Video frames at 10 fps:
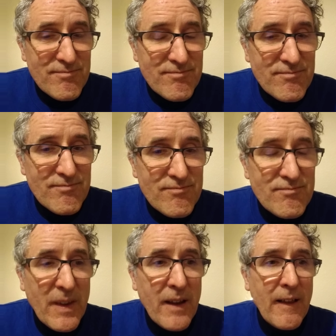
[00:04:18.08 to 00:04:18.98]

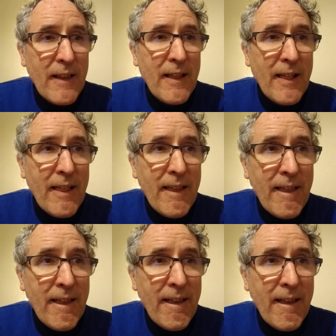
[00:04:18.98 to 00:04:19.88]

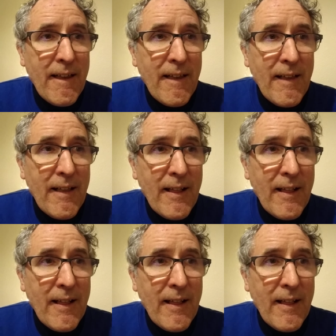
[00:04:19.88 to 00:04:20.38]
No one is speaking in this clip.